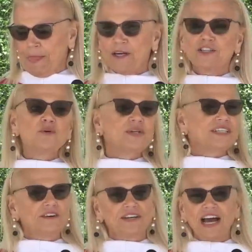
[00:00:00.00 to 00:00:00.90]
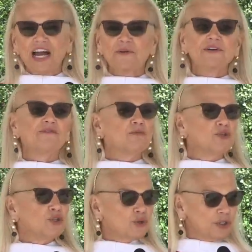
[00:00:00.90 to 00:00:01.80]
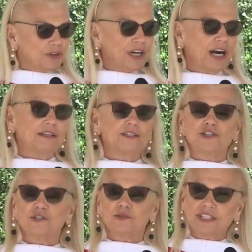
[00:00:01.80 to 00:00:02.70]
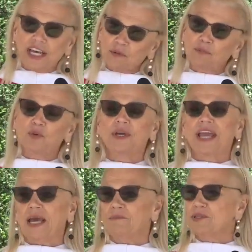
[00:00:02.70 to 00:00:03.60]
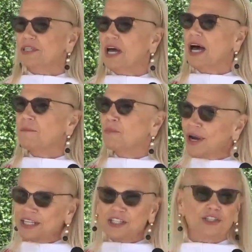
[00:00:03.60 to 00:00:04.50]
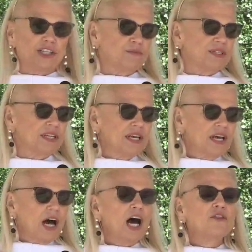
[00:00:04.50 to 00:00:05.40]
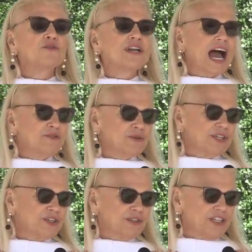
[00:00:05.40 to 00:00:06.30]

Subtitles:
So we started hiring from two-year colleges, tech boot camps, apprenticeships, other non-traditional